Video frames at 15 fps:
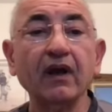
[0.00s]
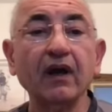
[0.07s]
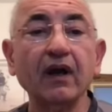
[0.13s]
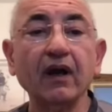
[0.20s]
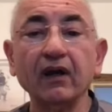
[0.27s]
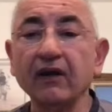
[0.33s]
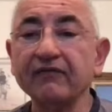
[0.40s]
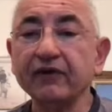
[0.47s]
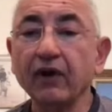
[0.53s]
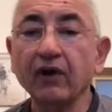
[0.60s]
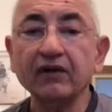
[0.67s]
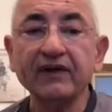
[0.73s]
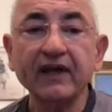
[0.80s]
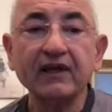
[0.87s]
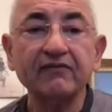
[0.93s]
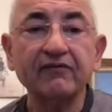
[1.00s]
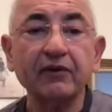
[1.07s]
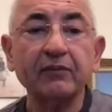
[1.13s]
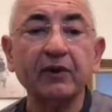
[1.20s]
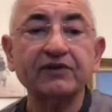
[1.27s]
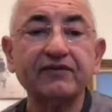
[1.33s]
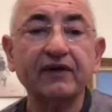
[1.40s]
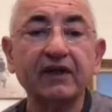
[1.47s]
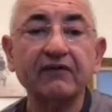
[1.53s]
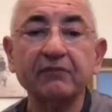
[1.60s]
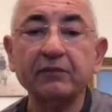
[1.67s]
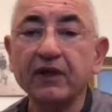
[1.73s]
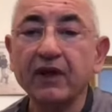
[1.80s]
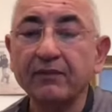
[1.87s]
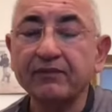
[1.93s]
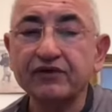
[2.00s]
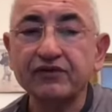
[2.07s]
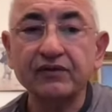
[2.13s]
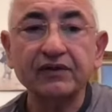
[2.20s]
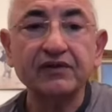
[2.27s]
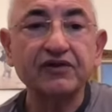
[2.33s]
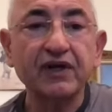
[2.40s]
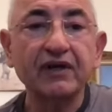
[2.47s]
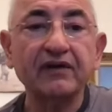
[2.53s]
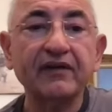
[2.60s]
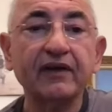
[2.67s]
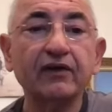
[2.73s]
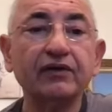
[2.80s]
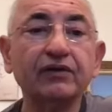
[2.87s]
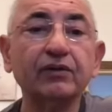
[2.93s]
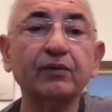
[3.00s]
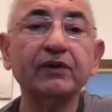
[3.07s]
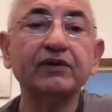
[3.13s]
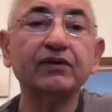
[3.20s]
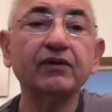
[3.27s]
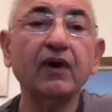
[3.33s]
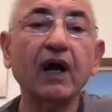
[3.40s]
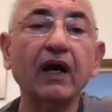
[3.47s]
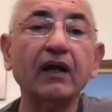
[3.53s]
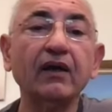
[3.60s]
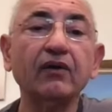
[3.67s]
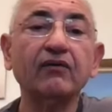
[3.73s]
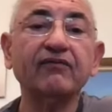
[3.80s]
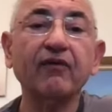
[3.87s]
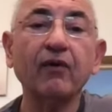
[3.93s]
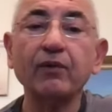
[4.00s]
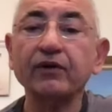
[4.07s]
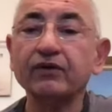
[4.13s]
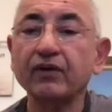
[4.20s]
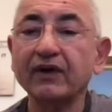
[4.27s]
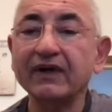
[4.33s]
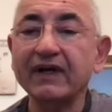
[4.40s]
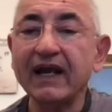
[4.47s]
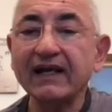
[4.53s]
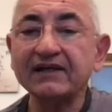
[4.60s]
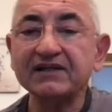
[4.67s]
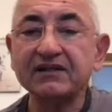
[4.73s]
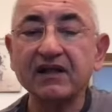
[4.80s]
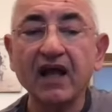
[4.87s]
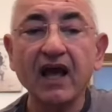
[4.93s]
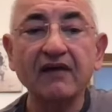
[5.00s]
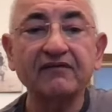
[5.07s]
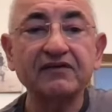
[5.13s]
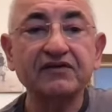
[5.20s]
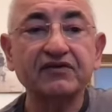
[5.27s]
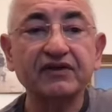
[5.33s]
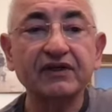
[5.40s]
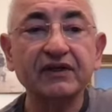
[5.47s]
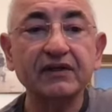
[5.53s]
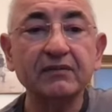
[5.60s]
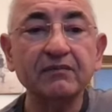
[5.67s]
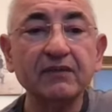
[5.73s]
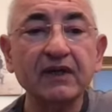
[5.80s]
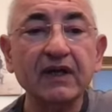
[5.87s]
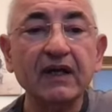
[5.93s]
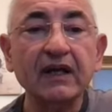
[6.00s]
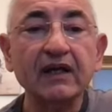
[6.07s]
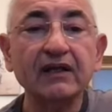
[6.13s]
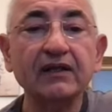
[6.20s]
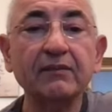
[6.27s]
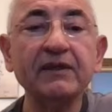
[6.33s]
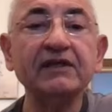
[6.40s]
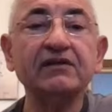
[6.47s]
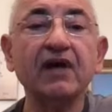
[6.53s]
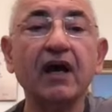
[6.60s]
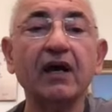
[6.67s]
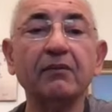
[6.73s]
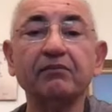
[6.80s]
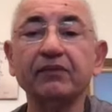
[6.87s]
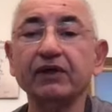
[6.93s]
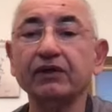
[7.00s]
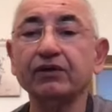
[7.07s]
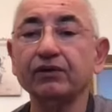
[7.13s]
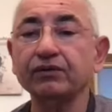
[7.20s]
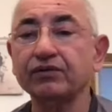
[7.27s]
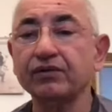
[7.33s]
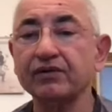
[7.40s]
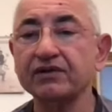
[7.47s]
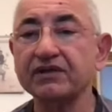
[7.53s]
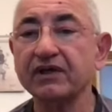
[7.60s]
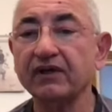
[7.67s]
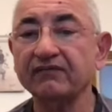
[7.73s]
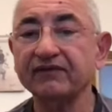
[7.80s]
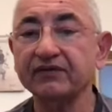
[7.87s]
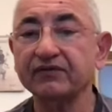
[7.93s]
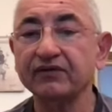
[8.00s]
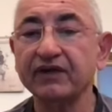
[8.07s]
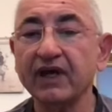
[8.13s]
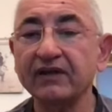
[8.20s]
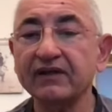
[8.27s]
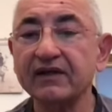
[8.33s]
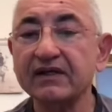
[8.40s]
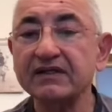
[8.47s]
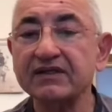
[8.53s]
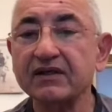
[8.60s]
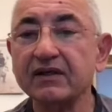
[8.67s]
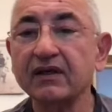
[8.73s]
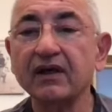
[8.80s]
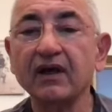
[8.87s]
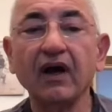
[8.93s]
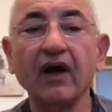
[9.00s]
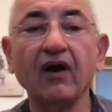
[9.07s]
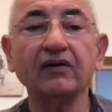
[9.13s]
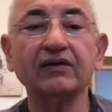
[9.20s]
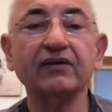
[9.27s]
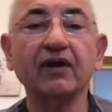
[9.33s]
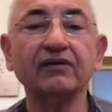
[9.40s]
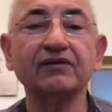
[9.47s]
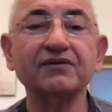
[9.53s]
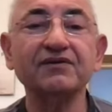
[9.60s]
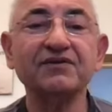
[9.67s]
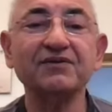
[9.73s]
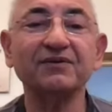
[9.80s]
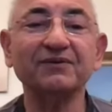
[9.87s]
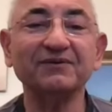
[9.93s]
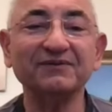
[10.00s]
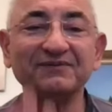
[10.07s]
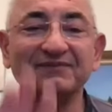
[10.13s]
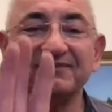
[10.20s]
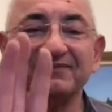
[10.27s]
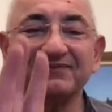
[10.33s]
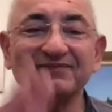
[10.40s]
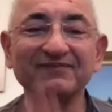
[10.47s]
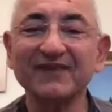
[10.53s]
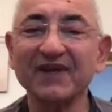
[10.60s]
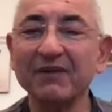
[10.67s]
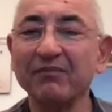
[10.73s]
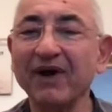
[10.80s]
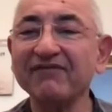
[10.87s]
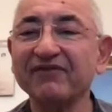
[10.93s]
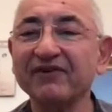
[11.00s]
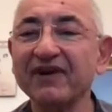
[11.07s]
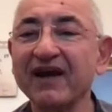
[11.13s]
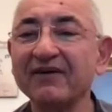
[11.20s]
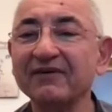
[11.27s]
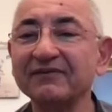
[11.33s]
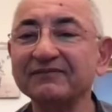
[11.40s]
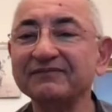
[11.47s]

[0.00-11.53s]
I love you all. Thank you very much for giving me the opportunity to share a thing or two with you. I look forward to our next live stream. In the meantime, be good to yourself and to the others. I'll talk to you soon. And bye for now.